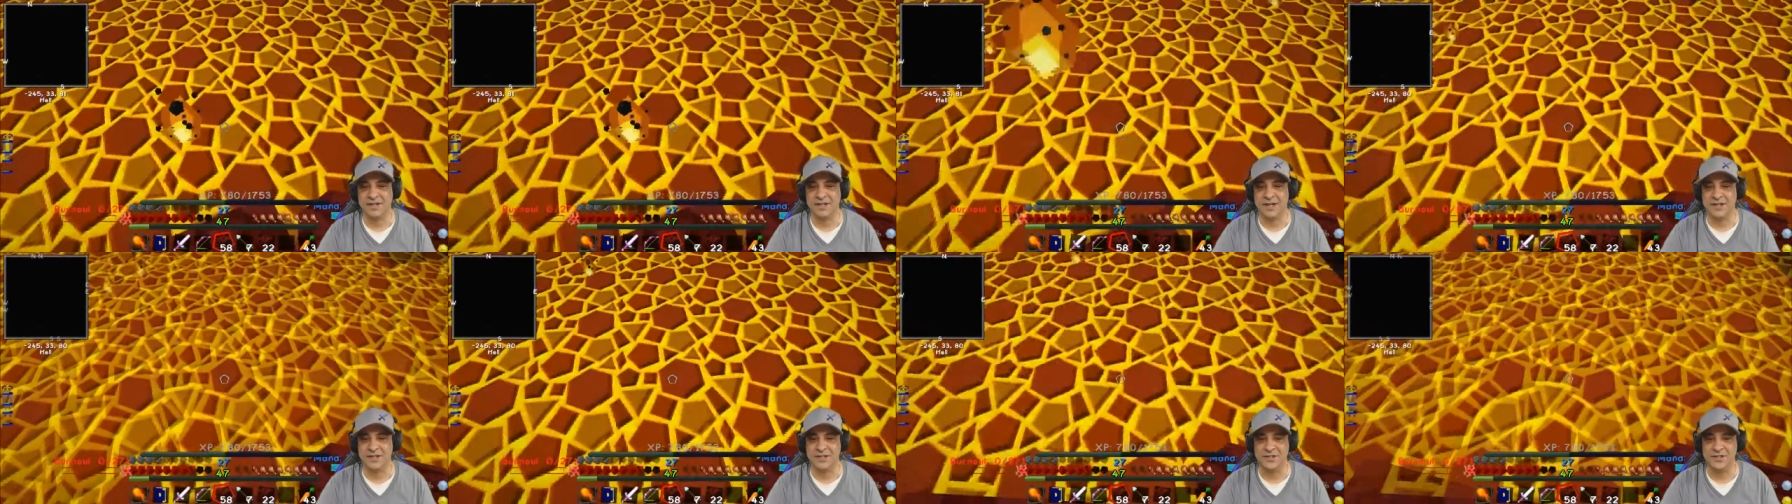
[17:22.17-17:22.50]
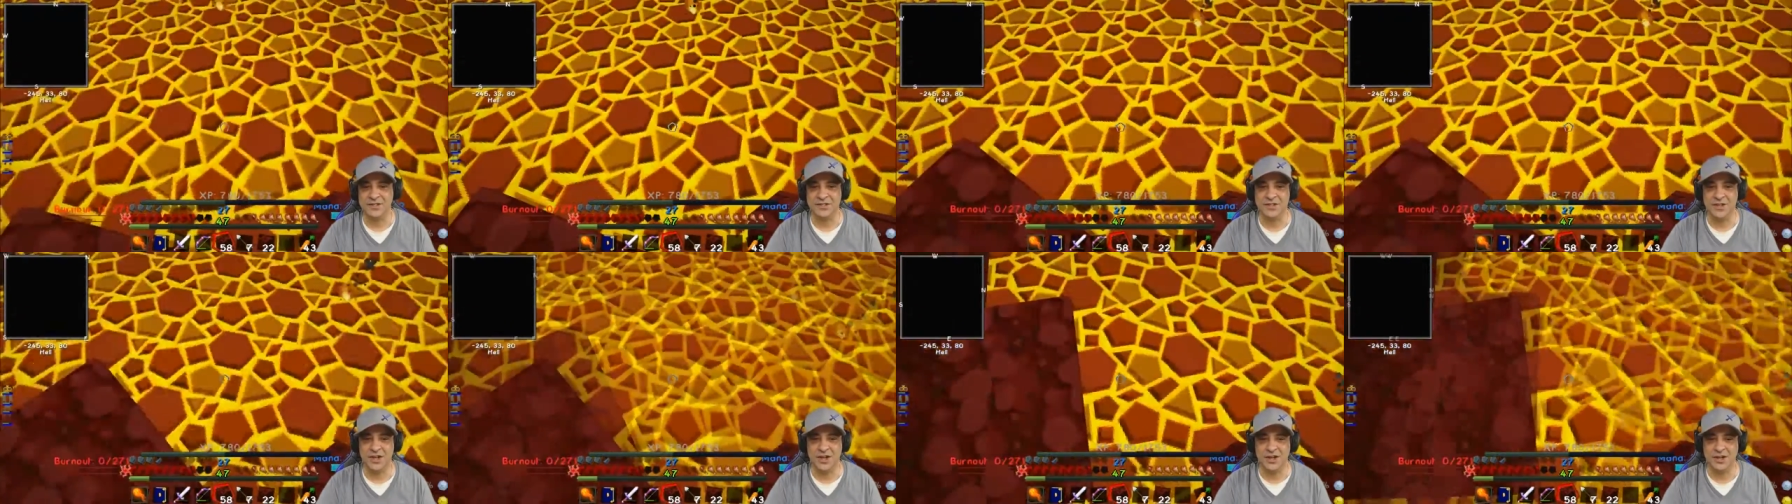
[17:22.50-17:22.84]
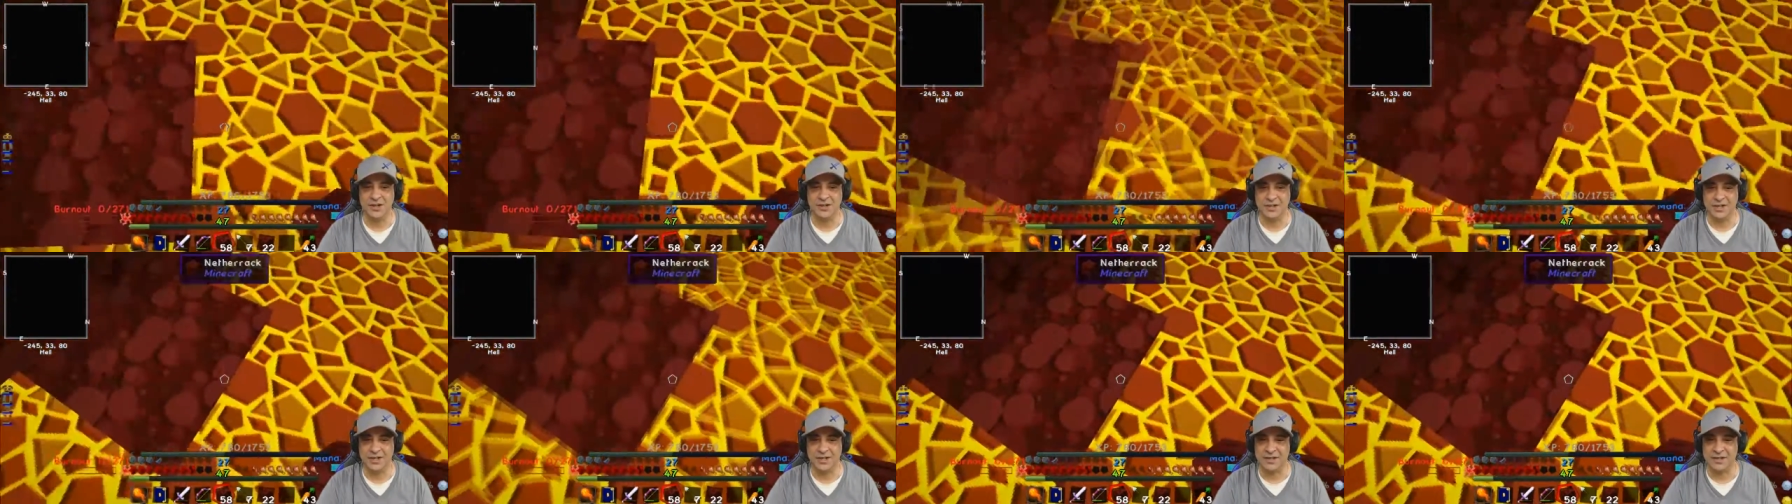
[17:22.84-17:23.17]
And she's
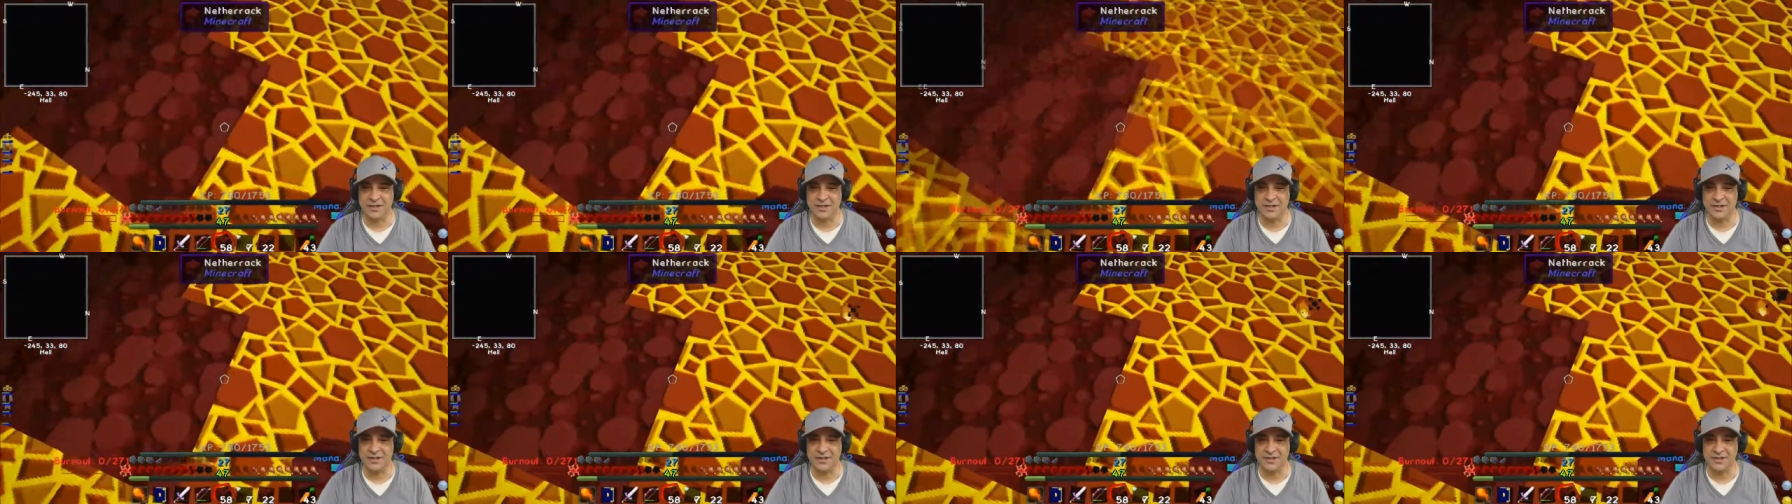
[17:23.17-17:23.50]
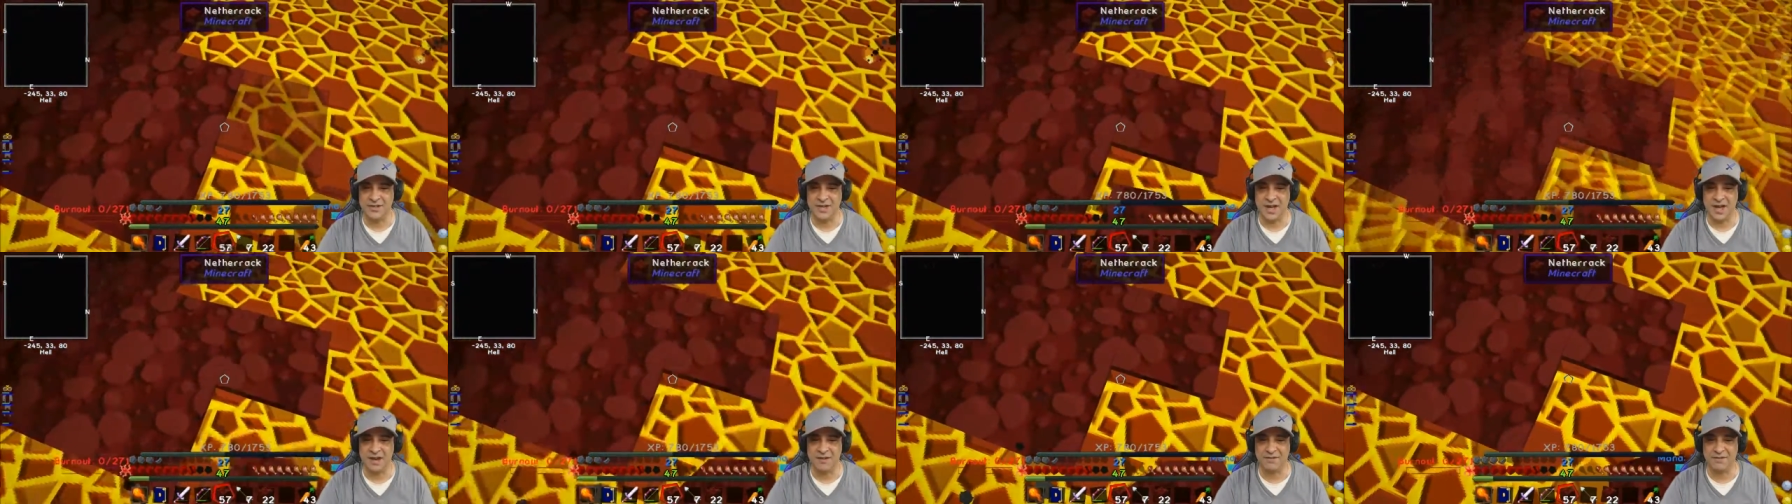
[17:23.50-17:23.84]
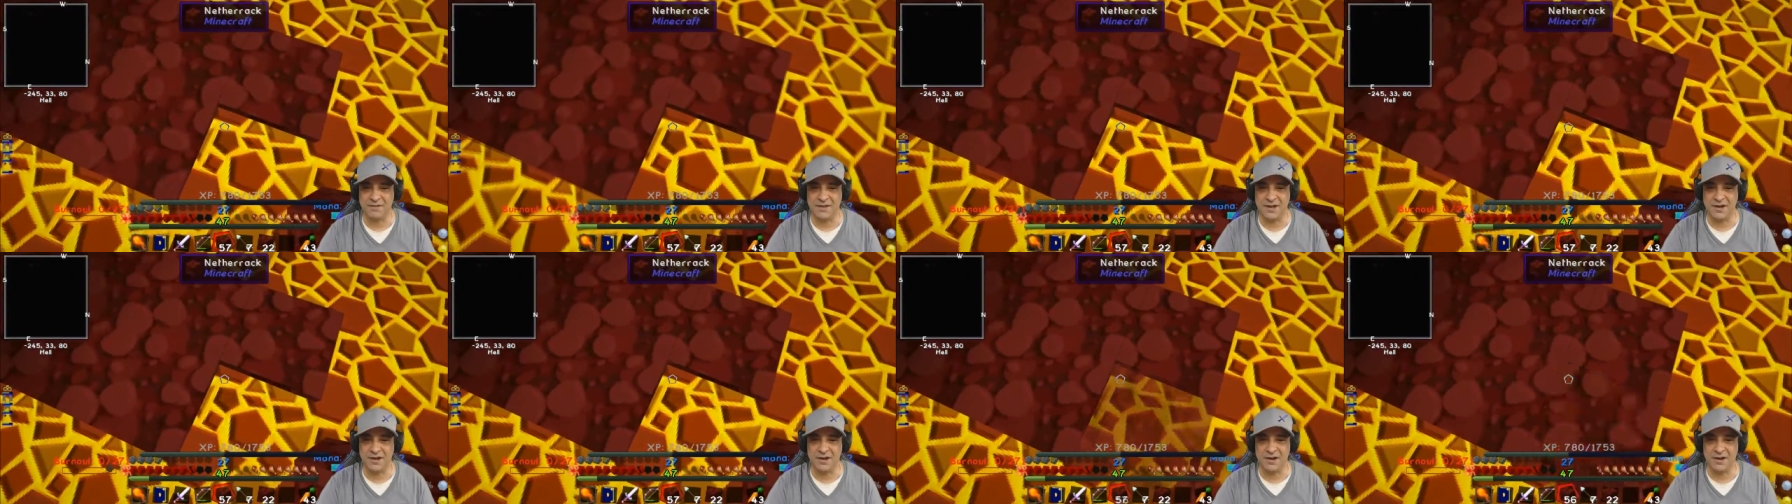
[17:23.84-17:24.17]
hungry. And you gotta
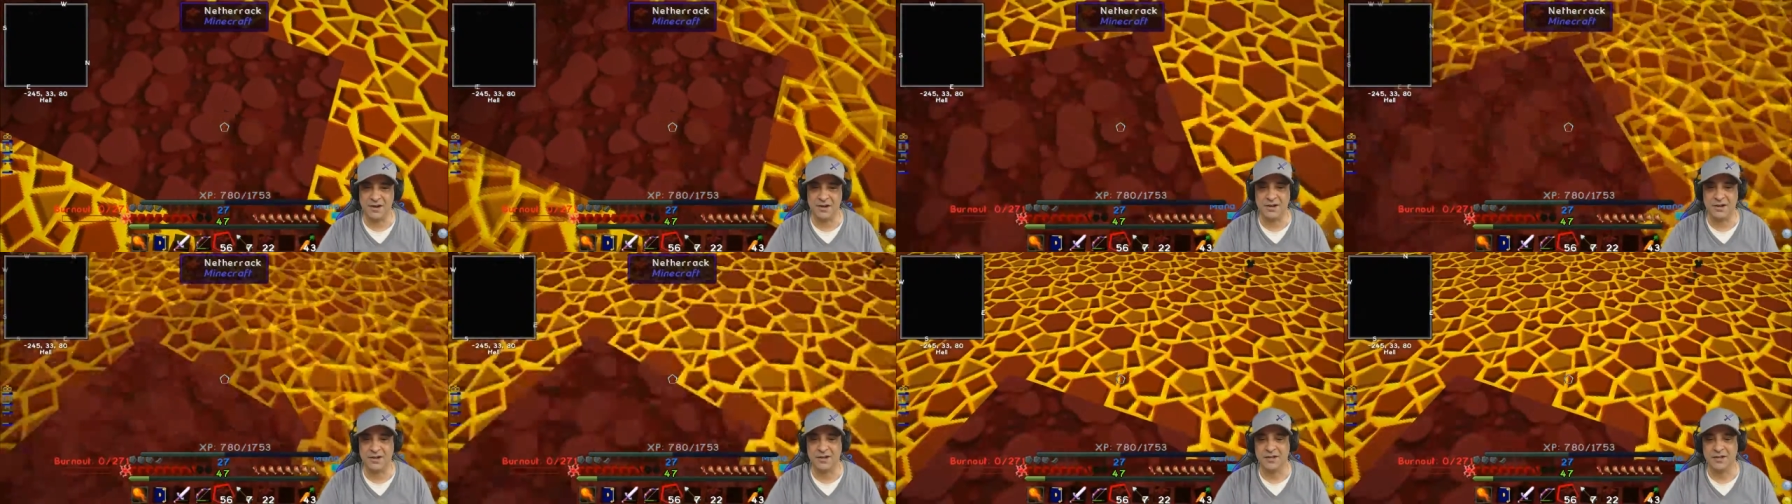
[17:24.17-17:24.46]
feed her.